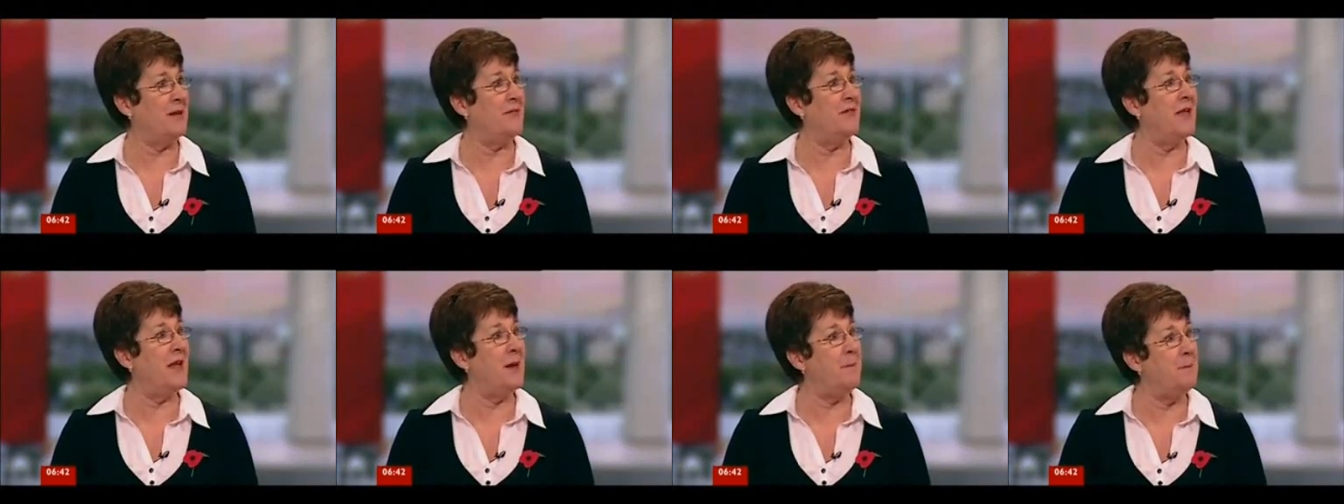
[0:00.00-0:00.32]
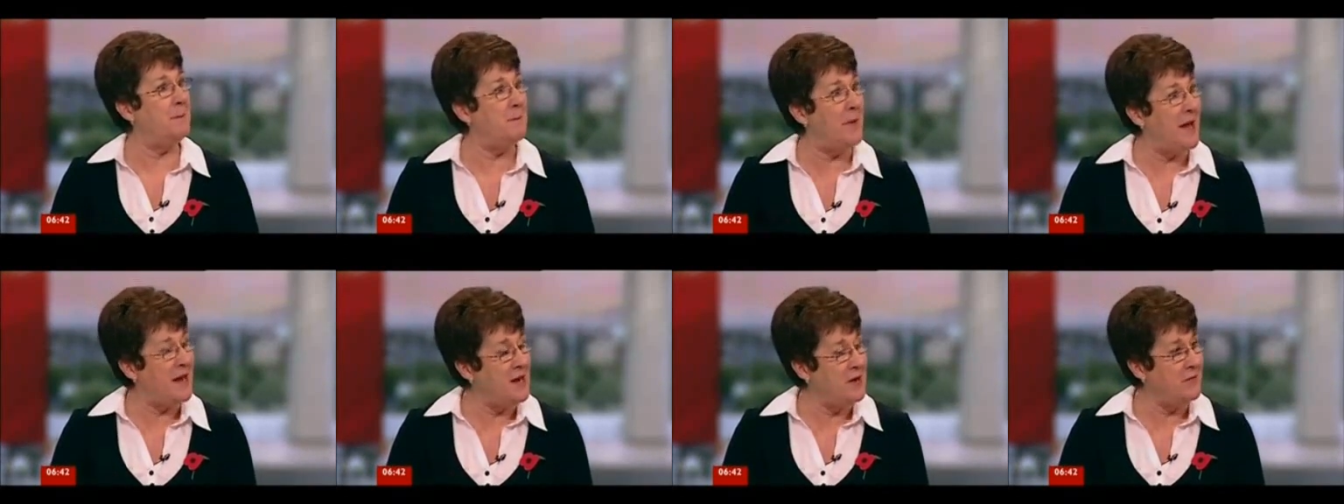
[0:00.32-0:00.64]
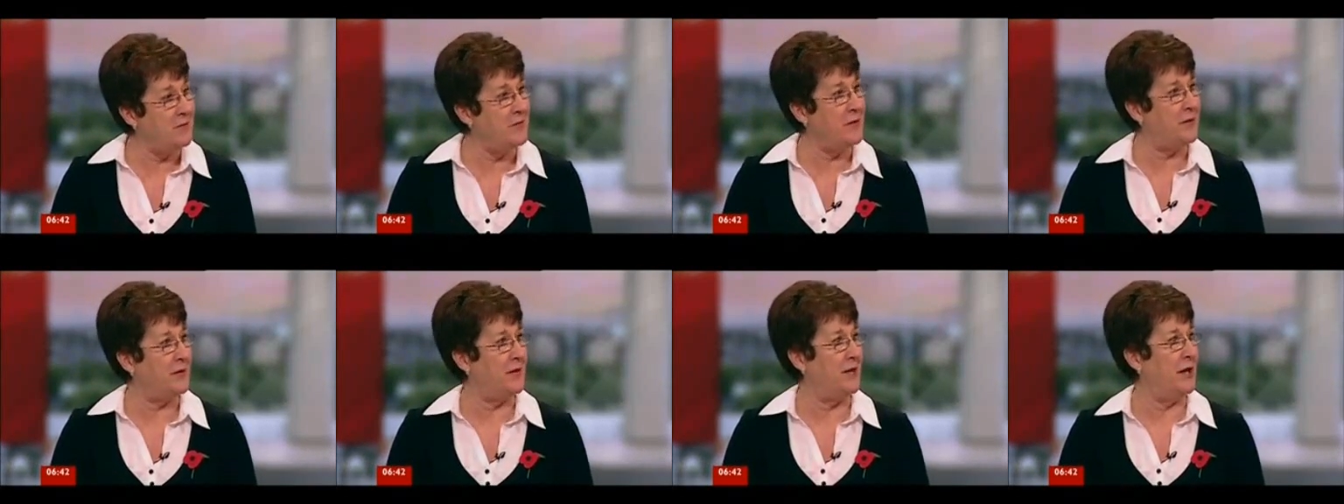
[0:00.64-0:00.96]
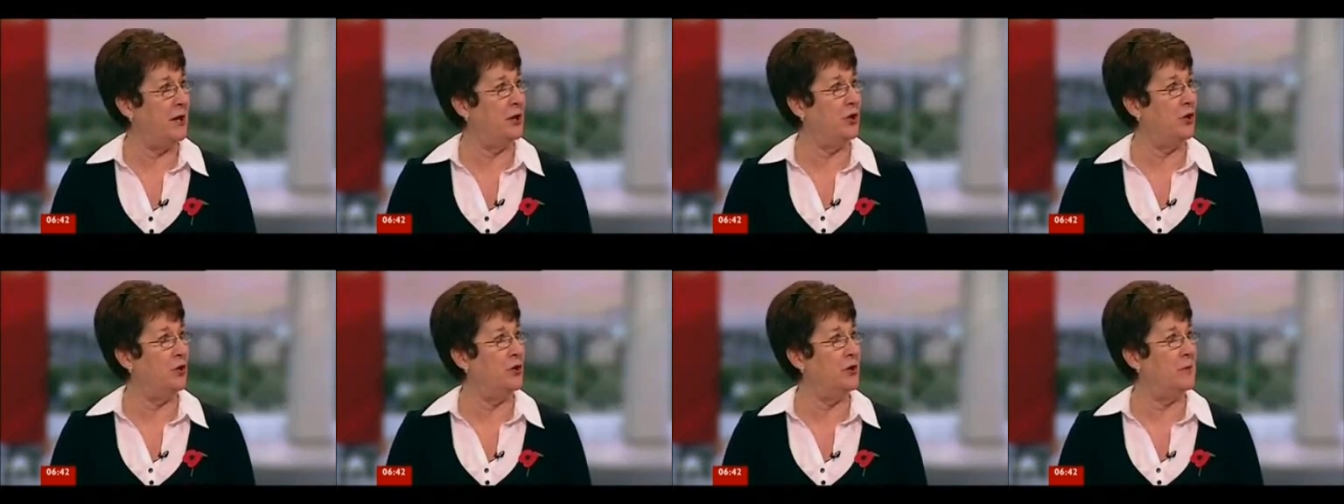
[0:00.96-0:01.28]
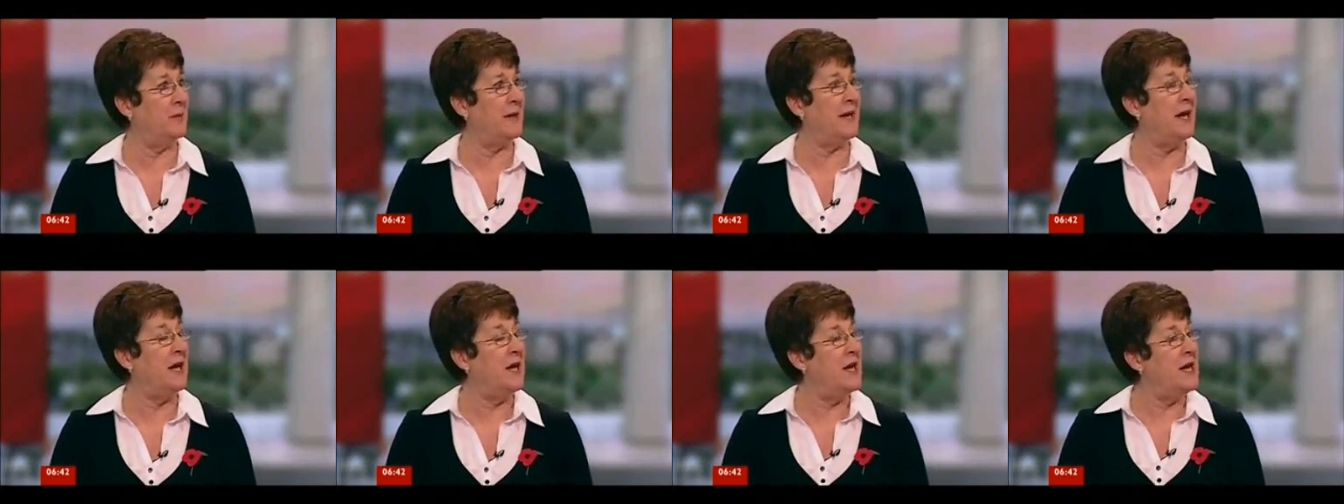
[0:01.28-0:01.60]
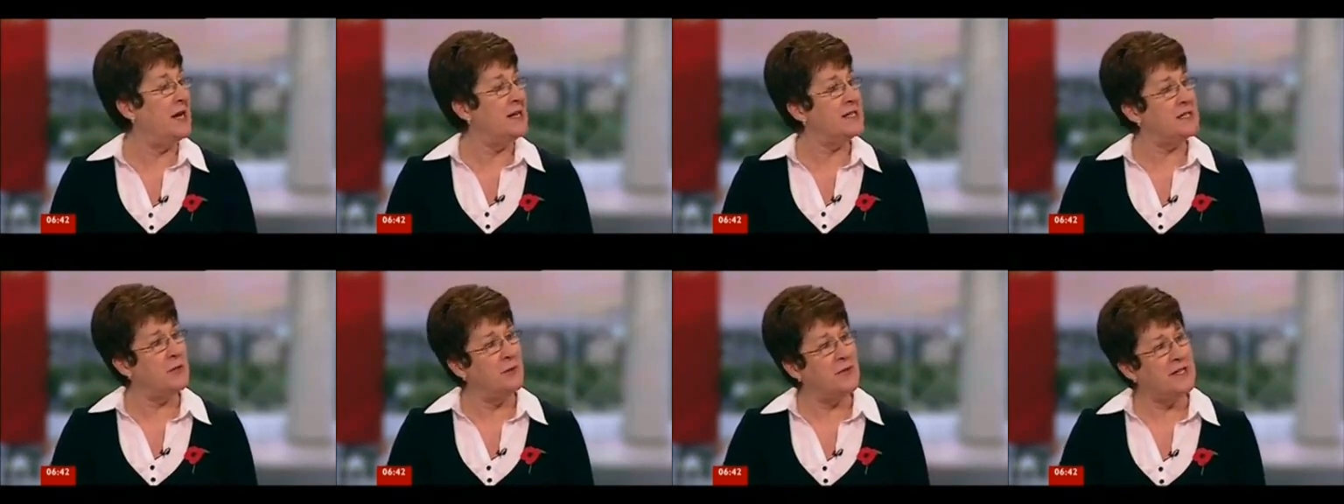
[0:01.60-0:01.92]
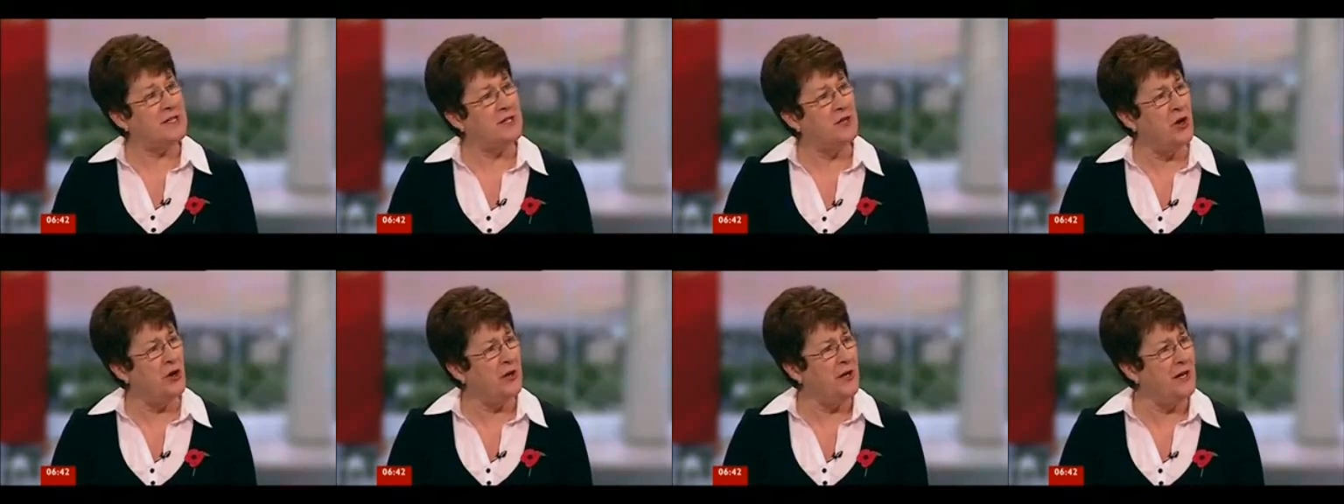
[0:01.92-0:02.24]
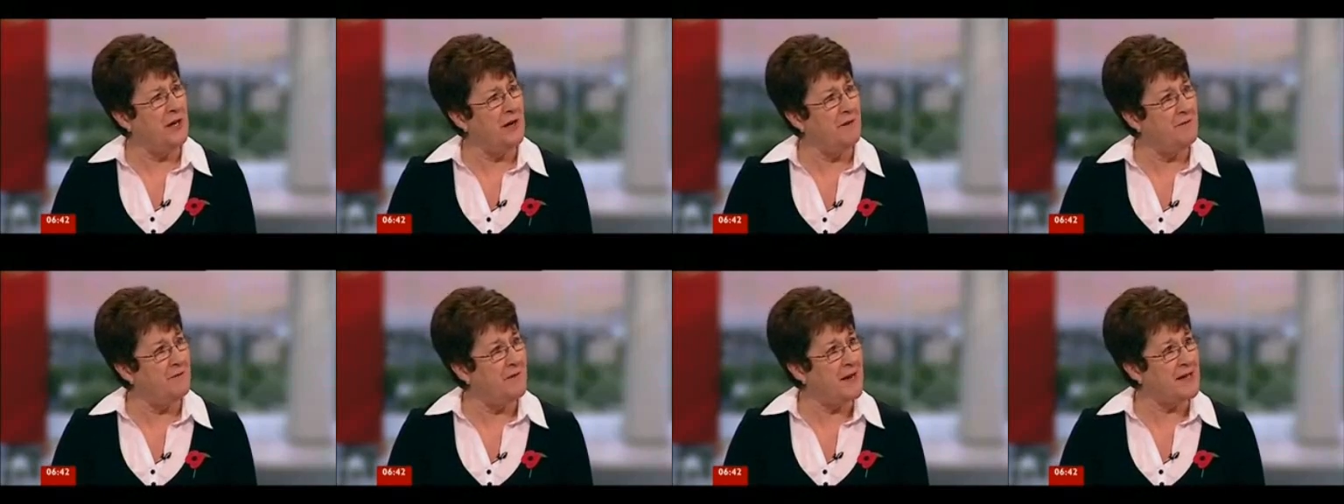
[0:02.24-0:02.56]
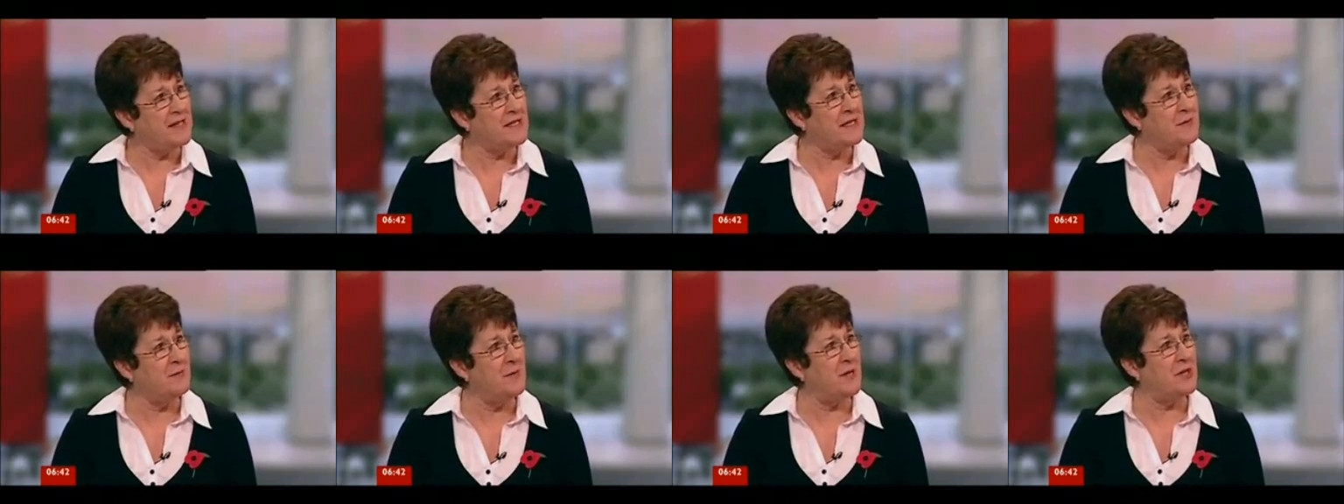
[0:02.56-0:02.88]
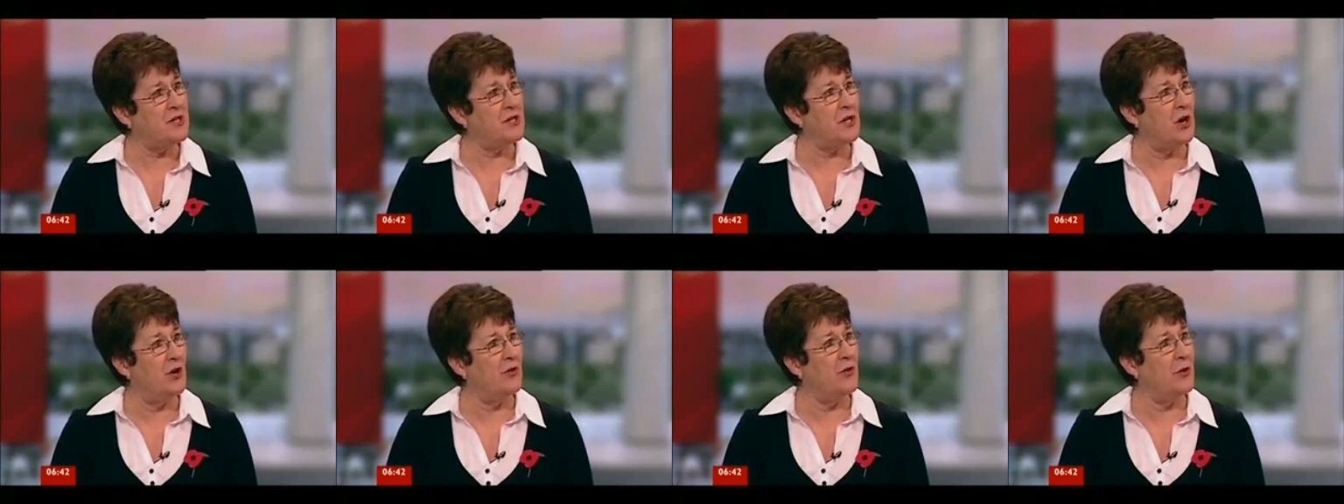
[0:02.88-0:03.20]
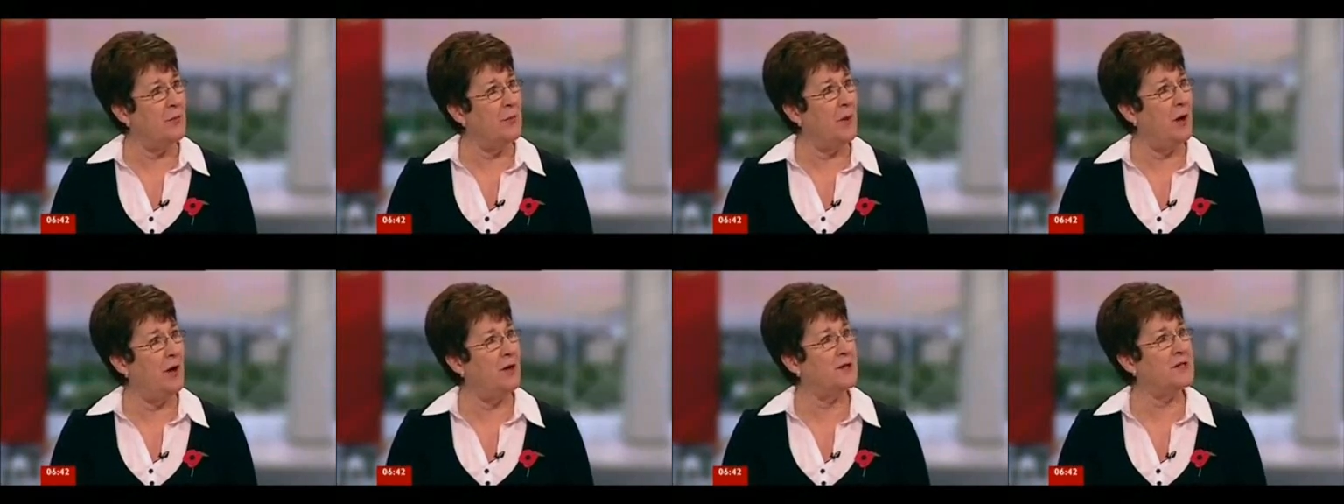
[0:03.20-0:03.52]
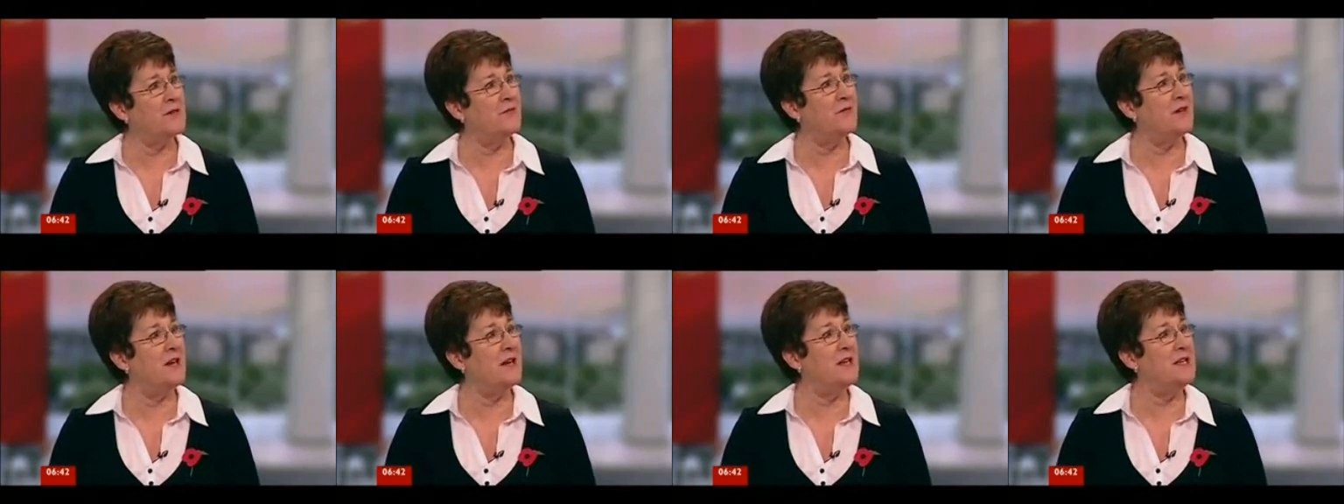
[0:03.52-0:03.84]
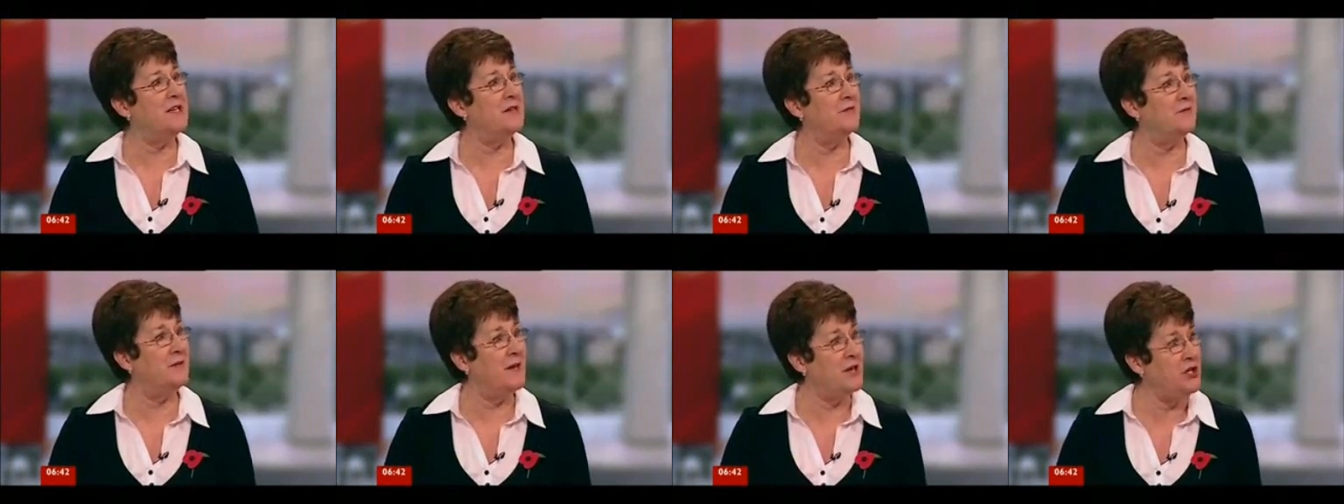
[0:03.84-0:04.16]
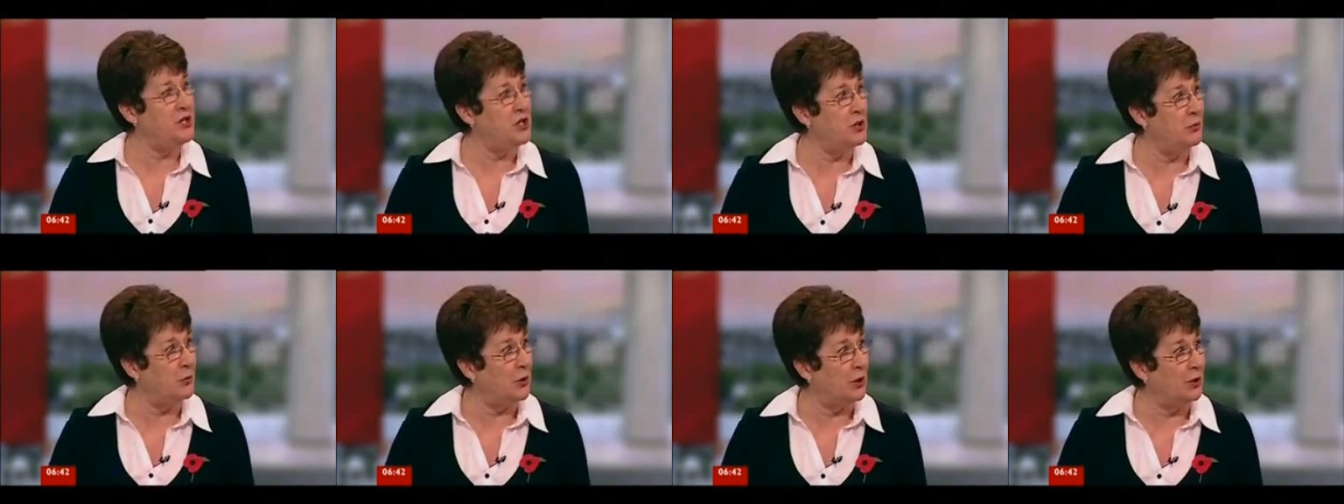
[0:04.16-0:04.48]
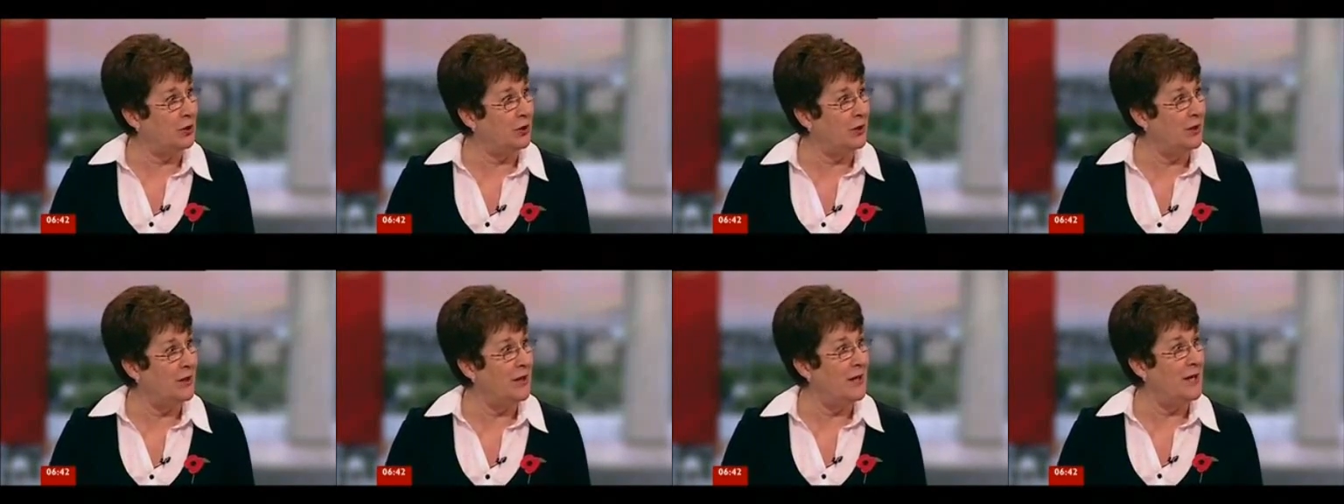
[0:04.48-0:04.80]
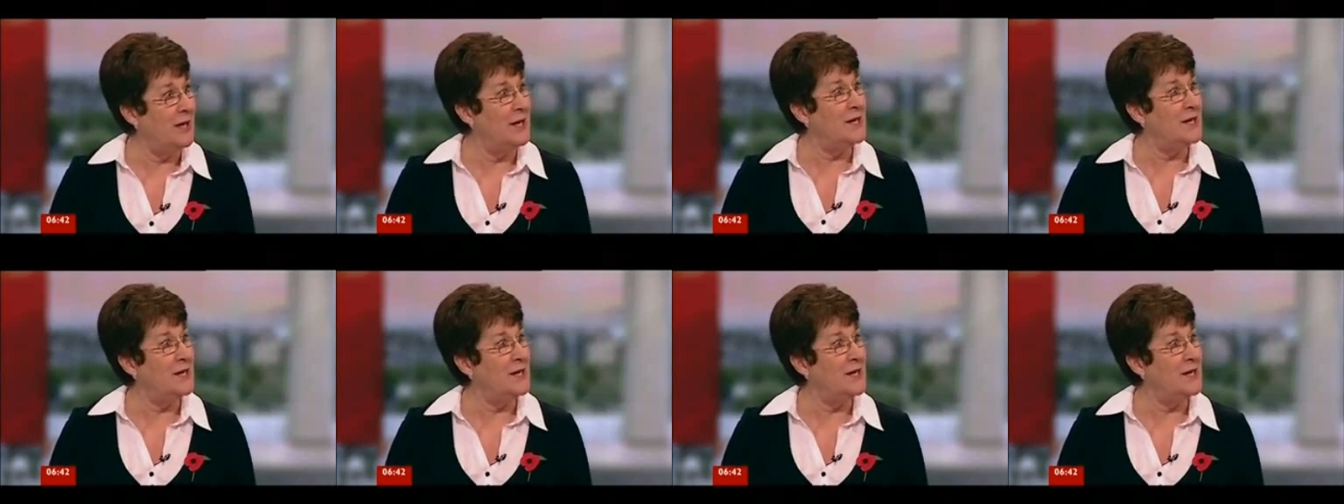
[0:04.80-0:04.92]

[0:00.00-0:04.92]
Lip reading: They benefit the economy. So it's not an investment on the part of the individual